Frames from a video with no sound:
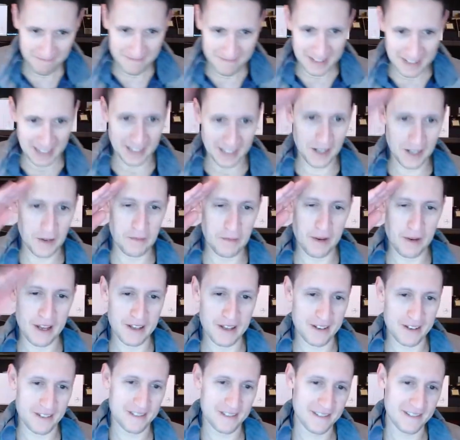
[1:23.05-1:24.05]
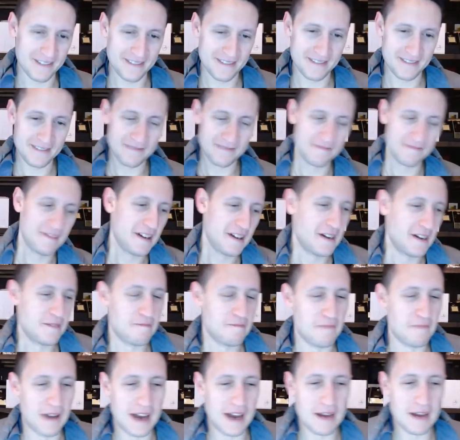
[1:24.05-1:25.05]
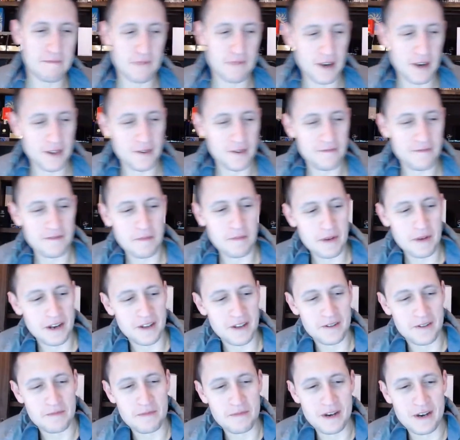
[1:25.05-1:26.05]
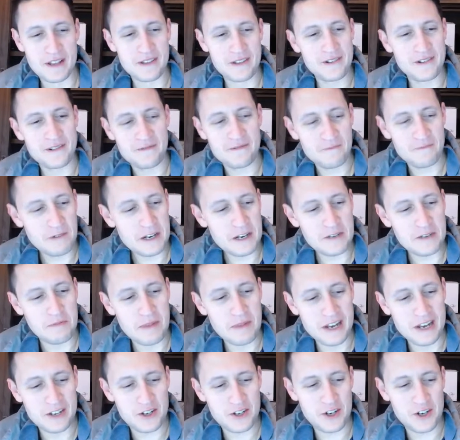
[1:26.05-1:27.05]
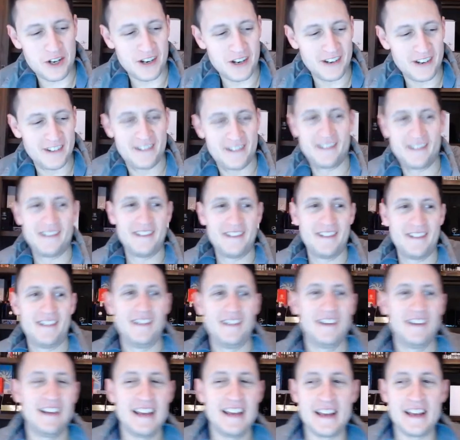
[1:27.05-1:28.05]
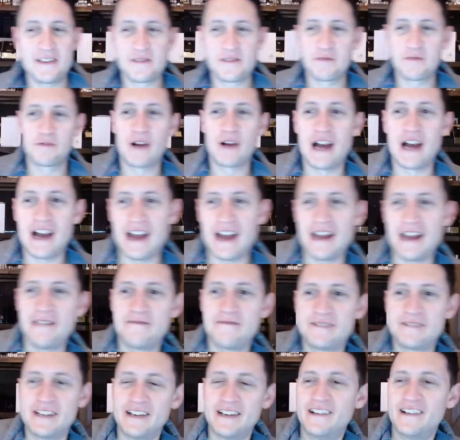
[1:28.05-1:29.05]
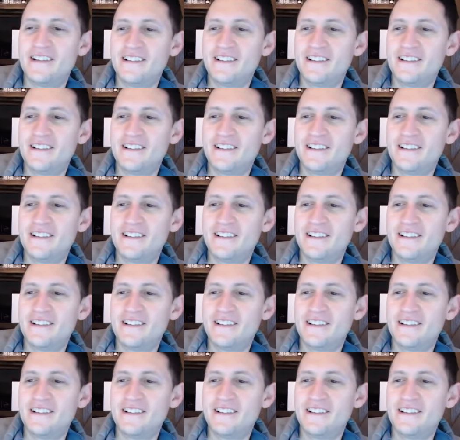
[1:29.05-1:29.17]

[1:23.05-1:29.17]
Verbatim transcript: Hello, brother. My brother from another mother, Rich Mitch, he has arrived.